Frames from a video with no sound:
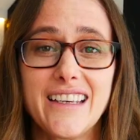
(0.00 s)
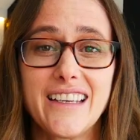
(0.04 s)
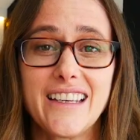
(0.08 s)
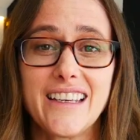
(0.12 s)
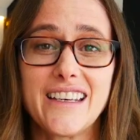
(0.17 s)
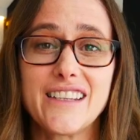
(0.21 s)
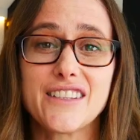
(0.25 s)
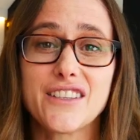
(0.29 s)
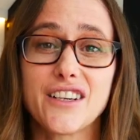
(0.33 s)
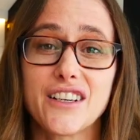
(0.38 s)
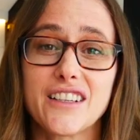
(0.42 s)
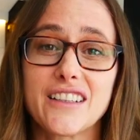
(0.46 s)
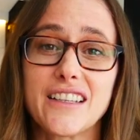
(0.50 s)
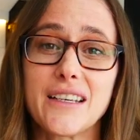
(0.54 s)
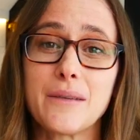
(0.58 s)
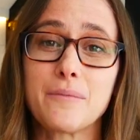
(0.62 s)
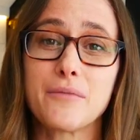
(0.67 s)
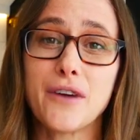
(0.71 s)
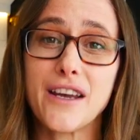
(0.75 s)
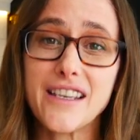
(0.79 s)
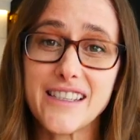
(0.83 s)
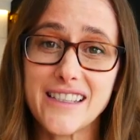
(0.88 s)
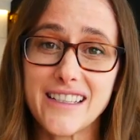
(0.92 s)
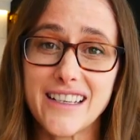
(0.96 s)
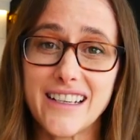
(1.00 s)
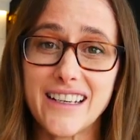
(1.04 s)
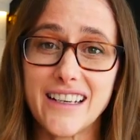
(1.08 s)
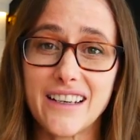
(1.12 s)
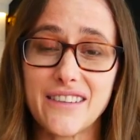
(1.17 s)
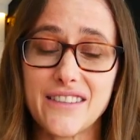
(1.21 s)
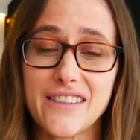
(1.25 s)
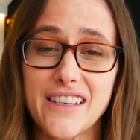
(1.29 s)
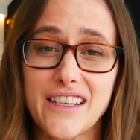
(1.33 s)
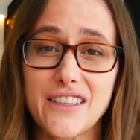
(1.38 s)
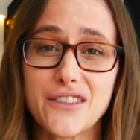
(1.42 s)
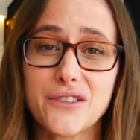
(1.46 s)
He's currently president
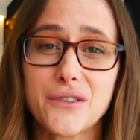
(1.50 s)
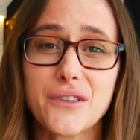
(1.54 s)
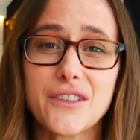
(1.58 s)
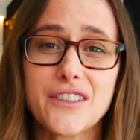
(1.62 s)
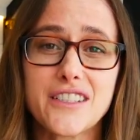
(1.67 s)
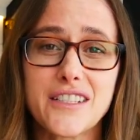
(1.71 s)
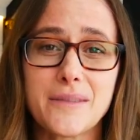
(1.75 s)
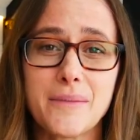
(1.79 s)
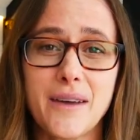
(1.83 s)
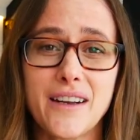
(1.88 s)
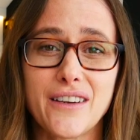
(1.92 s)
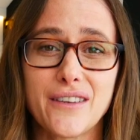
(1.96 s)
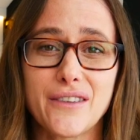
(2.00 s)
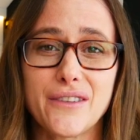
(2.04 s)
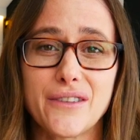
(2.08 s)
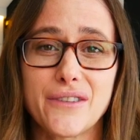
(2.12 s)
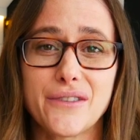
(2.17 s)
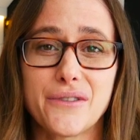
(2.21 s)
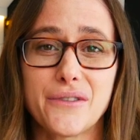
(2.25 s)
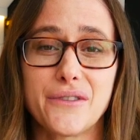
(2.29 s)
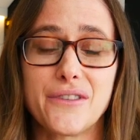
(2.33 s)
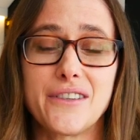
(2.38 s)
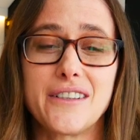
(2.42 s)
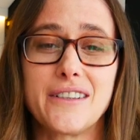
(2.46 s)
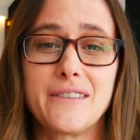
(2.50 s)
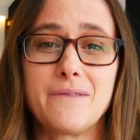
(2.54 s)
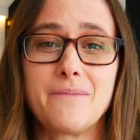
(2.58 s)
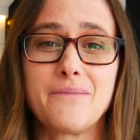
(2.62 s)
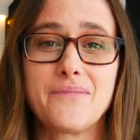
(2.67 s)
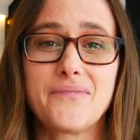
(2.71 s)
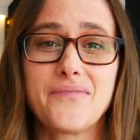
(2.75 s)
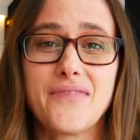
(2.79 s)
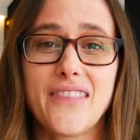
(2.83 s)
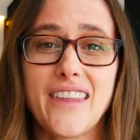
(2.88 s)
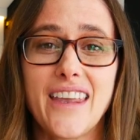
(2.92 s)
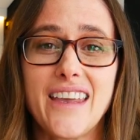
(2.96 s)
of St. George's Medical School,
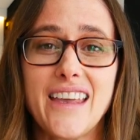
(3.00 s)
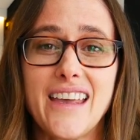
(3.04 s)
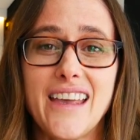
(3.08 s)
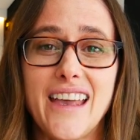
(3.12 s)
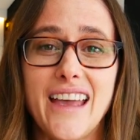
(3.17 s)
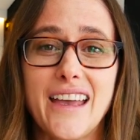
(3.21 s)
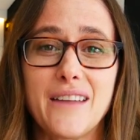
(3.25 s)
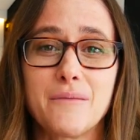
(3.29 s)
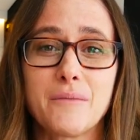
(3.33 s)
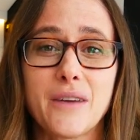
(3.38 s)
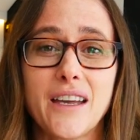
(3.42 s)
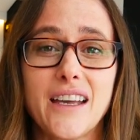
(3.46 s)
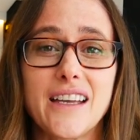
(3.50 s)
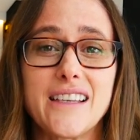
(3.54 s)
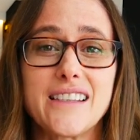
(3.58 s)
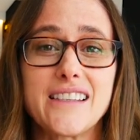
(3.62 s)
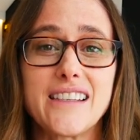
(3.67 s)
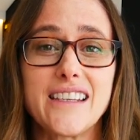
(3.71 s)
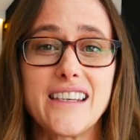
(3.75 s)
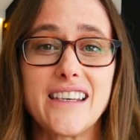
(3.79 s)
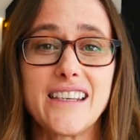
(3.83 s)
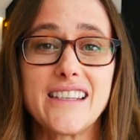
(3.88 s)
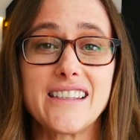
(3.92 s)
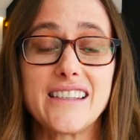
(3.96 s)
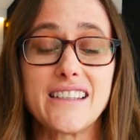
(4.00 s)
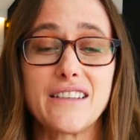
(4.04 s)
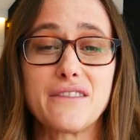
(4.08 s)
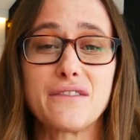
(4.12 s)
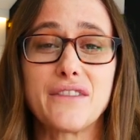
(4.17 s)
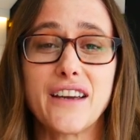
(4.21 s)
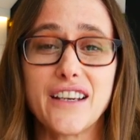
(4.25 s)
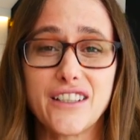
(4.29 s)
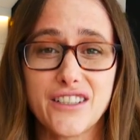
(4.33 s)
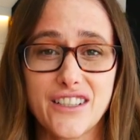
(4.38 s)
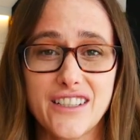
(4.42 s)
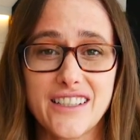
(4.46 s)
and because he's an
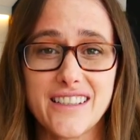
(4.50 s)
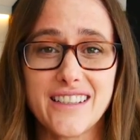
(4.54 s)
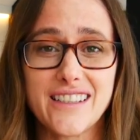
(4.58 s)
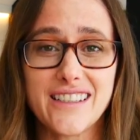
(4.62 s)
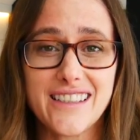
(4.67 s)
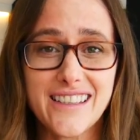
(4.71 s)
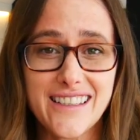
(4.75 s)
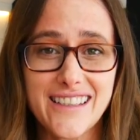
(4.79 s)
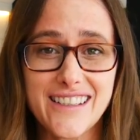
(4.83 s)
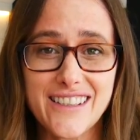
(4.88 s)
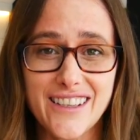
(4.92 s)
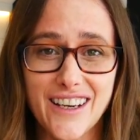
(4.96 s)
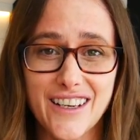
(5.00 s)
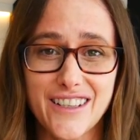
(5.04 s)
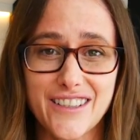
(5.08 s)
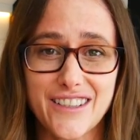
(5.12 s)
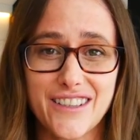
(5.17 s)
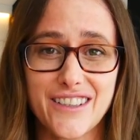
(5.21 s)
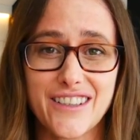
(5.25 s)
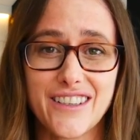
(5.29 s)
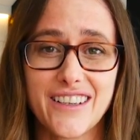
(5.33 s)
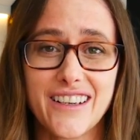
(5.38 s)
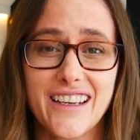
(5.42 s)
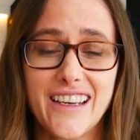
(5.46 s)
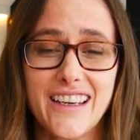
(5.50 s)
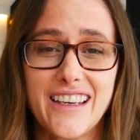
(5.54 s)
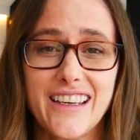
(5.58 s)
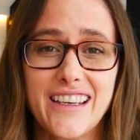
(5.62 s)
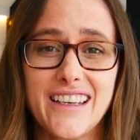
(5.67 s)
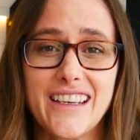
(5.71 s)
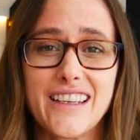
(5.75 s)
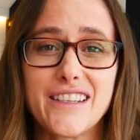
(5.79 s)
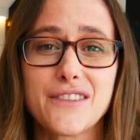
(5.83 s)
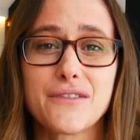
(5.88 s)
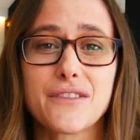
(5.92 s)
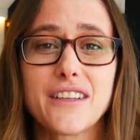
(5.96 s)
infectious disease doctor,
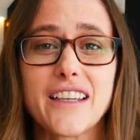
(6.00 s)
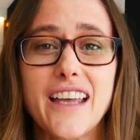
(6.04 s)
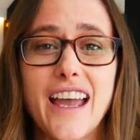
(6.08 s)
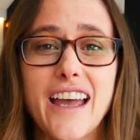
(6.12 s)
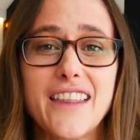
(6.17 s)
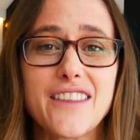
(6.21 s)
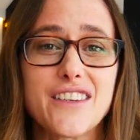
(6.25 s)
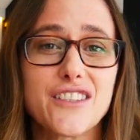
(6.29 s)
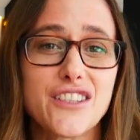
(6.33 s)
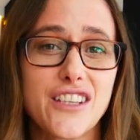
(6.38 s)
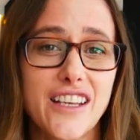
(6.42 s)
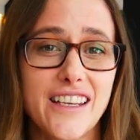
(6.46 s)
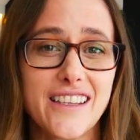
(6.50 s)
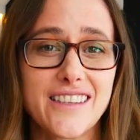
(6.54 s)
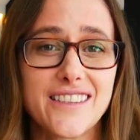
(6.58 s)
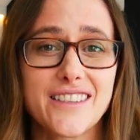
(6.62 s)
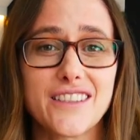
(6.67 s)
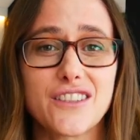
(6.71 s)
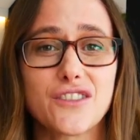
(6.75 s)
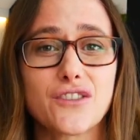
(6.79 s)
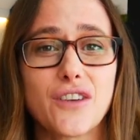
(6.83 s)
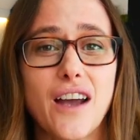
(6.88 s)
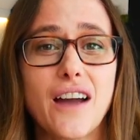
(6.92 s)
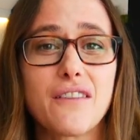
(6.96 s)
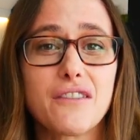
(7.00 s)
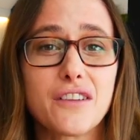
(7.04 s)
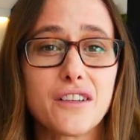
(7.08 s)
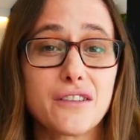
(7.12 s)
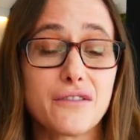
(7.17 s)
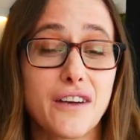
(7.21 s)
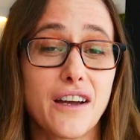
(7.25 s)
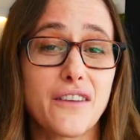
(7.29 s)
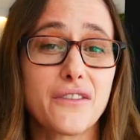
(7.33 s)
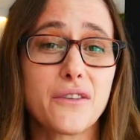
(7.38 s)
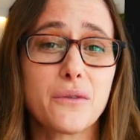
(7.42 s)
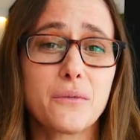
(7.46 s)
he's really had the chance to travel
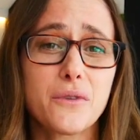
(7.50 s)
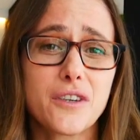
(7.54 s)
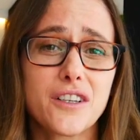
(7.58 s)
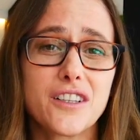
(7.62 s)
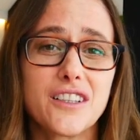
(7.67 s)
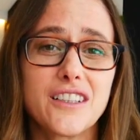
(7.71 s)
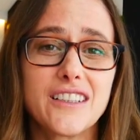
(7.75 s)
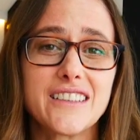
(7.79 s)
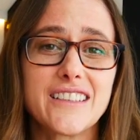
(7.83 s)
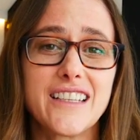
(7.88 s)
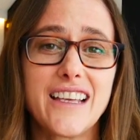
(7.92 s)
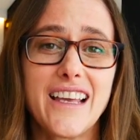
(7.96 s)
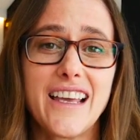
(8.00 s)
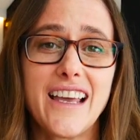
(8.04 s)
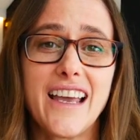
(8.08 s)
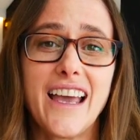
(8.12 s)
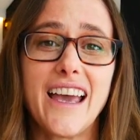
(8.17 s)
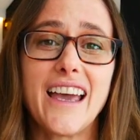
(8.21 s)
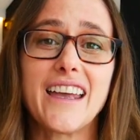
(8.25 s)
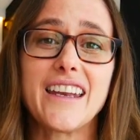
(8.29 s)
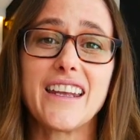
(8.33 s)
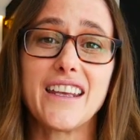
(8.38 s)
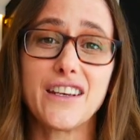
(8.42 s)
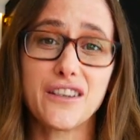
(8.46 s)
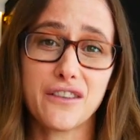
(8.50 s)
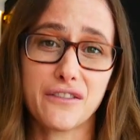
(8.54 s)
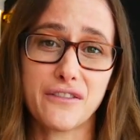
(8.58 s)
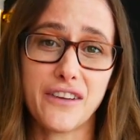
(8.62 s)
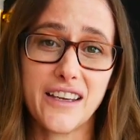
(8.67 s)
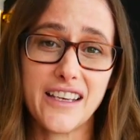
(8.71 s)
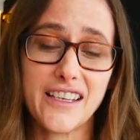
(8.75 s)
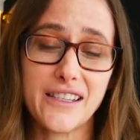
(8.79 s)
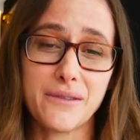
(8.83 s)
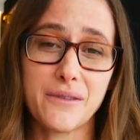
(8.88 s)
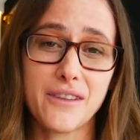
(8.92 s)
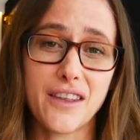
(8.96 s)
around the world and
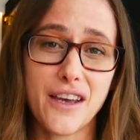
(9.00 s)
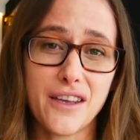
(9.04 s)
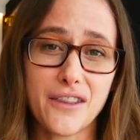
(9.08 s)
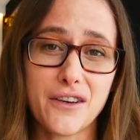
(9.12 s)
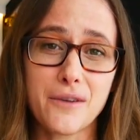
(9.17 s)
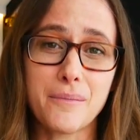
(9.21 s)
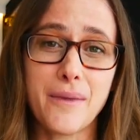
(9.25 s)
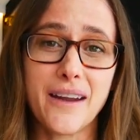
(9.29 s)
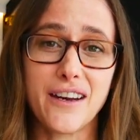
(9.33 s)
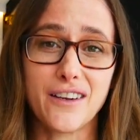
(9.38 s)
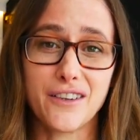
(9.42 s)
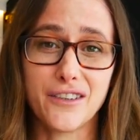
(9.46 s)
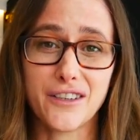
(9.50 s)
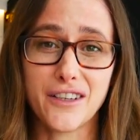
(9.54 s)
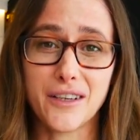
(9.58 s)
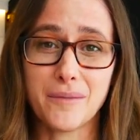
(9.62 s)
interface with other medical